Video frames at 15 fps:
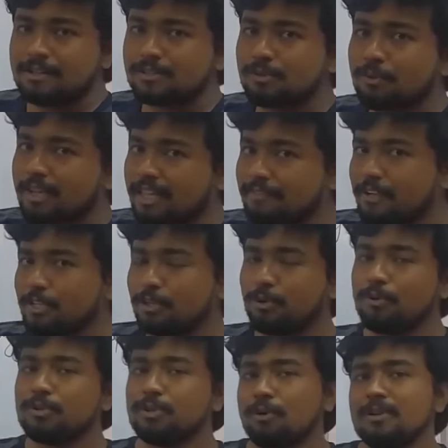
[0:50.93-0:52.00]
So even
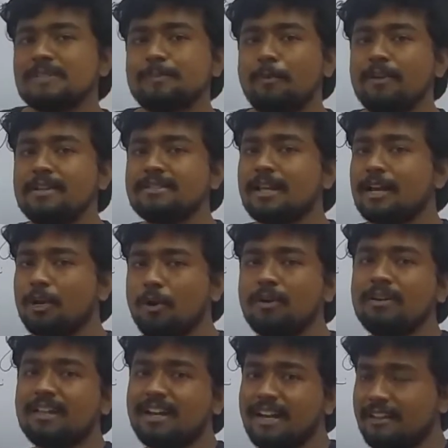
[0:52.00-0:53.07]
though those points are
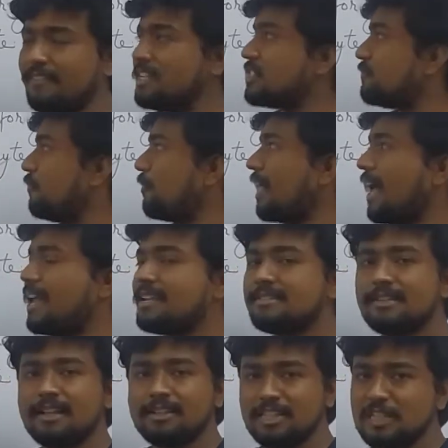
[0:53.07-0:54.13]
not relevant for
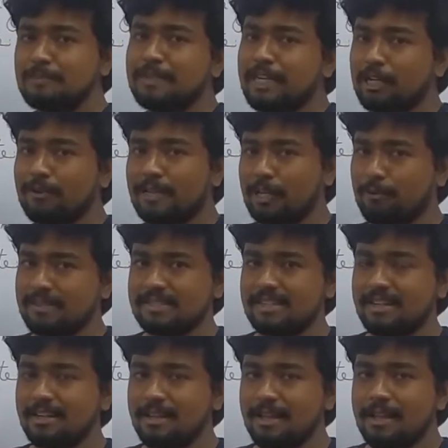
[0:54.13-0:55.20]
answering this particular
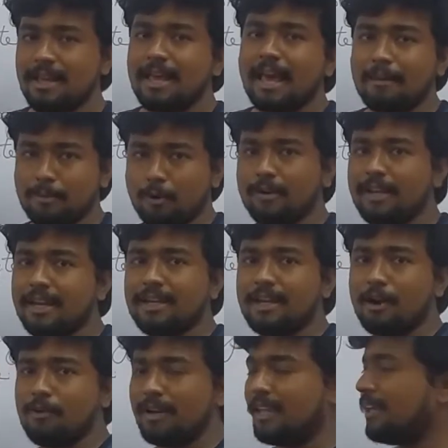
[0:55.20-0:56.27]
question, I am noting it
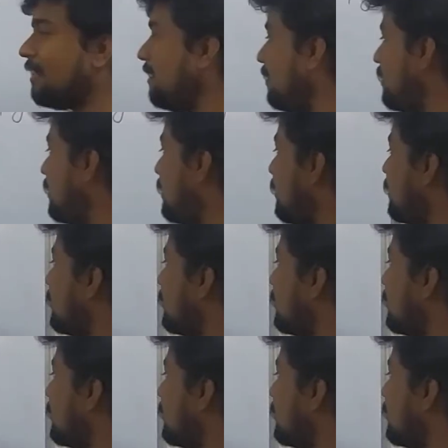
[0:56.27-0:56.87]
down here.